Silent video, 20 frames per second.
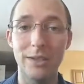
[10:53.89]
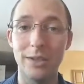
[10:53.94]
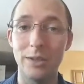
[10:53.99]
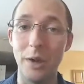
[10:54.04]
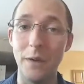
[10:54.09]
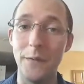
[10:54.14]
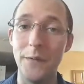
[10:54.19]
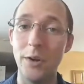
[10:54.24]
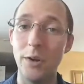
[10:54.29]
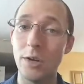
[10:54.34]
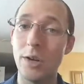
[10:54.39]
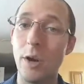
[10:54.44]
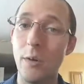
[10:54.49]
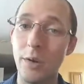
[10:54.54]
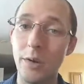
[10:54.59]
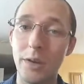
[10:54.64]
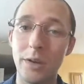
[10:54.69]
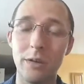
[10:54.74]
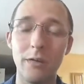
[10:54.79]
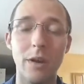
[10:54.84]
So if you're
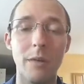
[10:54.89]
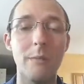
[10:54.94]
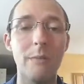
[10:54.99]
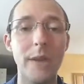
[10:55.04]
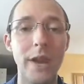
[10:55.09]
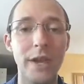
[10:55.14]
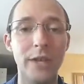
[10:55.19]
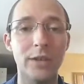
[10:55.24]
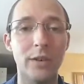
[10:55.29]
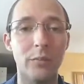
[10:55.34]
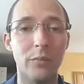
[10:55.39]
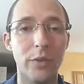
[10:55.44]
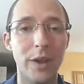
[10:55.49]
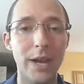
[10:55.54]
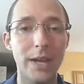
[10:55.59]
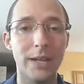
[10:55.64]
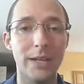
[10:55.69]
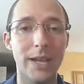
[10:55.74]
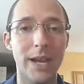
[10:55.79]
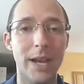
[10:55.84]
going through a major
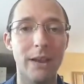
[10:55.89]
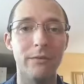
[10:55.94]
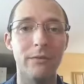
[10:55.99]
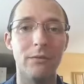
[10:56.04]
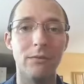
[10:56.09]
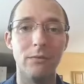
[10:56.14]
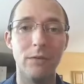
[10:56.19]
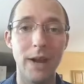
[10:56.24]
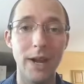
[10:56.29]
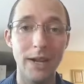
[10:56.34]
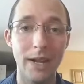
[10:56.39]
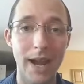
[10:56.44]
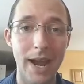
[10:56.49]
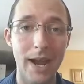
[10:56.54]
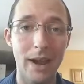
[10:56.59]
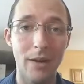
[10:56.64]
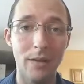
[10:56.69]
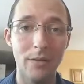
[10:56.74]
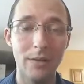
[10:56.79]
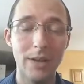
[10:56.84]
breakdown right
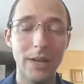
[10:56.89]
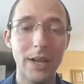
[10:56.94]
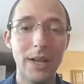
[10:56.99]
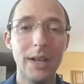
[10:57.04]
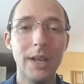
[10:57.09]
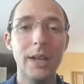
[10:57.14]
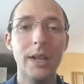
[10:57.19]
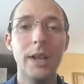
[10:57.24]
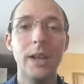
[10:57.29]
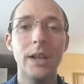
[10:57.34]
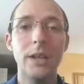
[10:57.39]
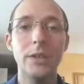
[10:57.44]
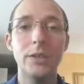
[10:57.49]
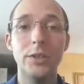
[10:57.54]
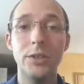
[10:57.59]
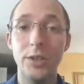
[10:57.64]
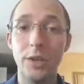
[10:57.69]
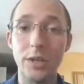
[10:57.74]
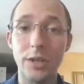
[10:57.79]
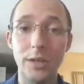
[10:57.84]
now,
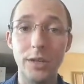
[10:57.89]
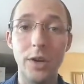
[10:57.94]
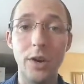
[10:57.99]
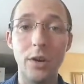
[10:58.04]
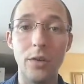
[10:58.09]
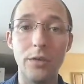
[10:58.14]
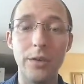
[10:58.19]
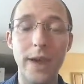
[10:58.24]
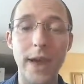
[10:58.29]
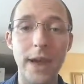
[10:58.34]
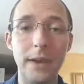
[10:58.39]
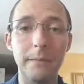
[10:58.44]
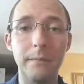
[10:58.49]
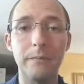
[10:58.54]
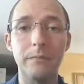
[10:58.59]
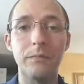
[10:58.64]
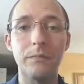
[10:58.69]
just know that